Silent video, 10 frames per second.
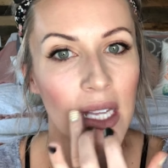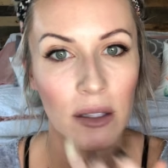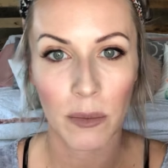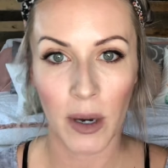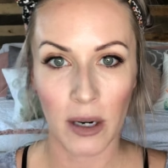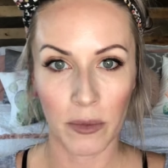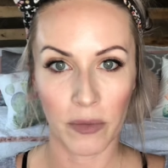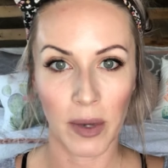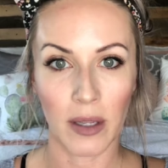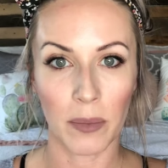the bottom of
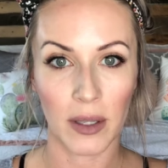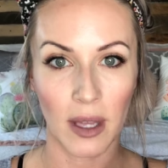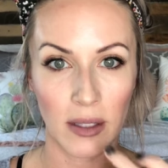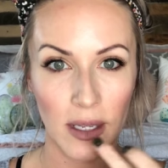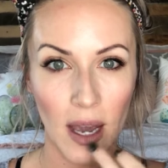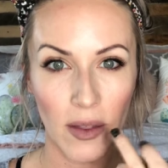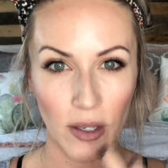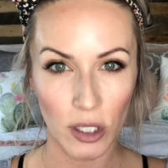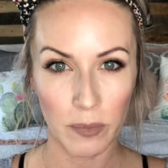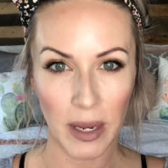my lip like that. See how that
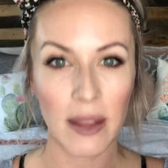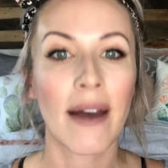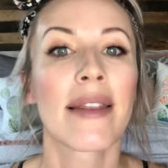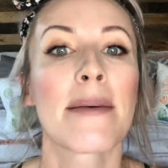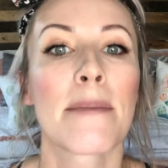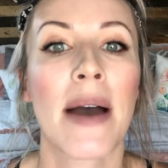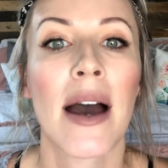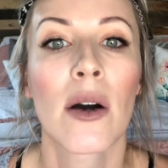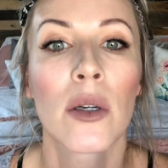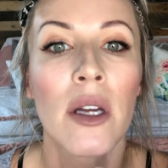just made that lip
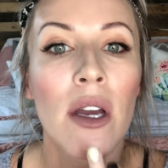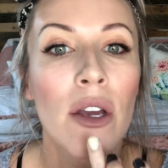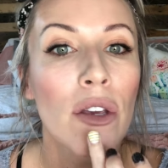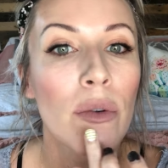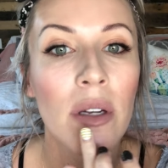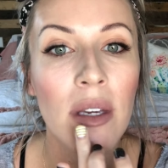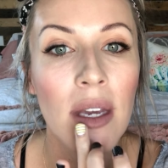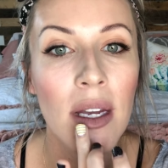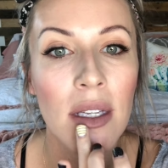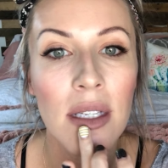pout? You really
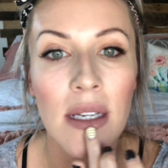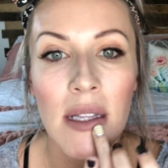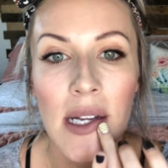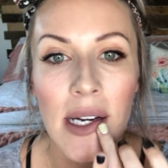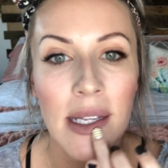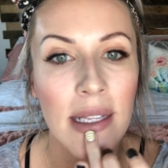can't see a line